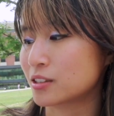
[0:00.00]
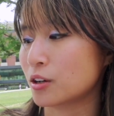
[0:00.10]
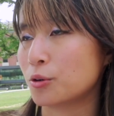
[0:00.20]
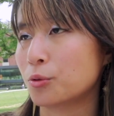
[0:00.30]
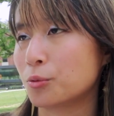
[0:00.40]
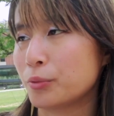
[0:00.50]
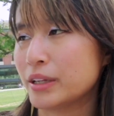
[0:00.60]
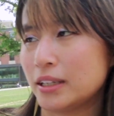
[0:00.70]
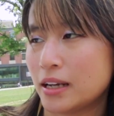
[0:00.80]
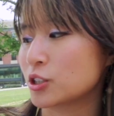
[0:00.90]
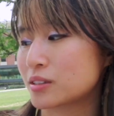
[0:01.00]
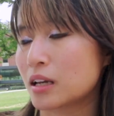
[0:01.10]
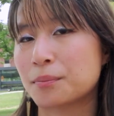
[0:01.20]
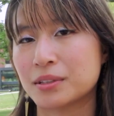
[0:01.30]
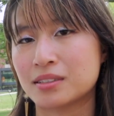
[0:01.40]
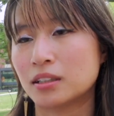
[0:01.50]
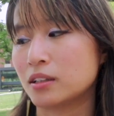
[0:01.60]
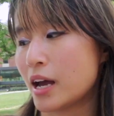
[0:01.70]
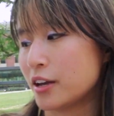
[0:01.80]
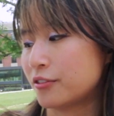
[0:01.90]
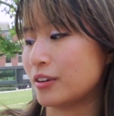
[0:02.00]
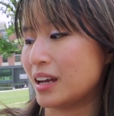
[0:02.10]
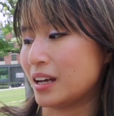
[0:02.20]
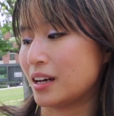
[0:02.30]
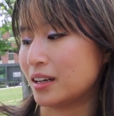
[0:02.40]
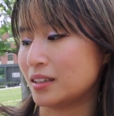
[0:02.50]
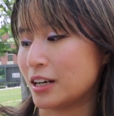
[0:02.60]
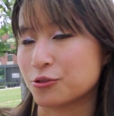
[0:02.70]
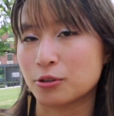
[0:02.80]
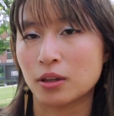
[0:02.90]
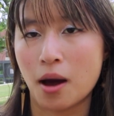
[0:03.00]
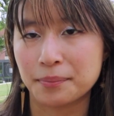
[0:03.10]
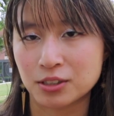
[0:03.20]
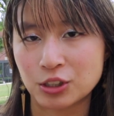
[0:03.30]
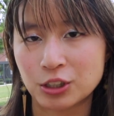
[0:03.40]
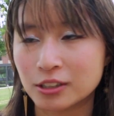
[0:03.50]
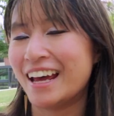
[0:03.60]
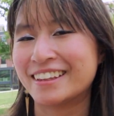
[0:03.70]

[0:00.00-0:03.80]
so we just set up a still life, and I drew a lobster.